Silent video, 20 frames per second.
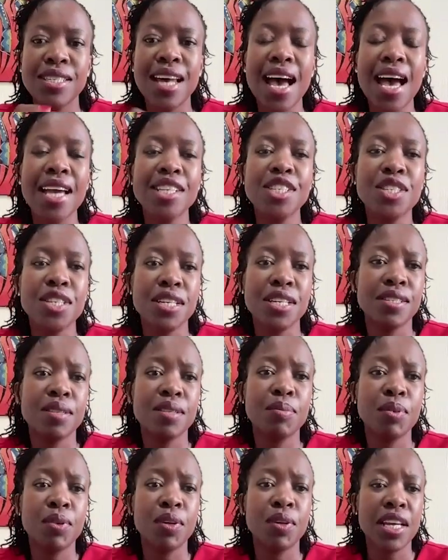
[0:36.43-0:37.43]

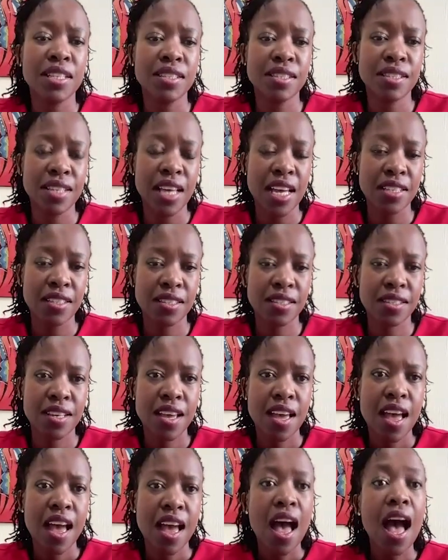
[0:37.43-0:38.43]
digestible insights.